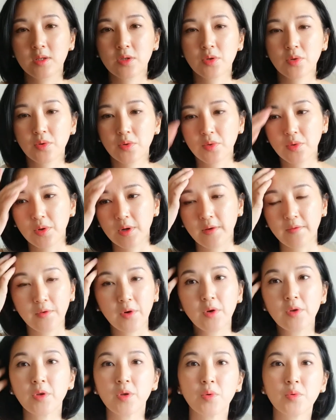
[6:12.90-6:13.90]
So you have
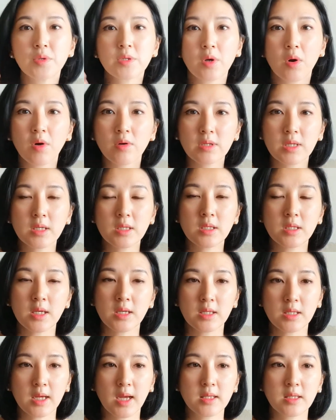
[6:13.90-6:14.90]
not used all these
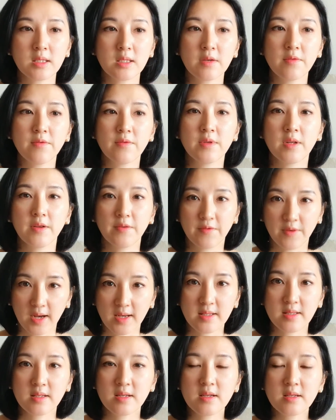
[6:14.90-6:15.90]
intensive
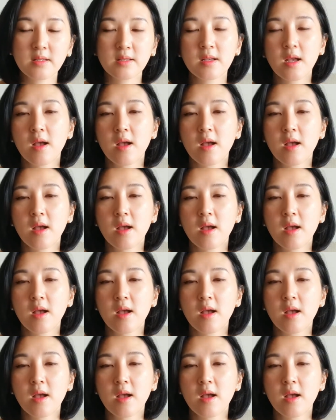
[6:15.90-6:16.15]
devices.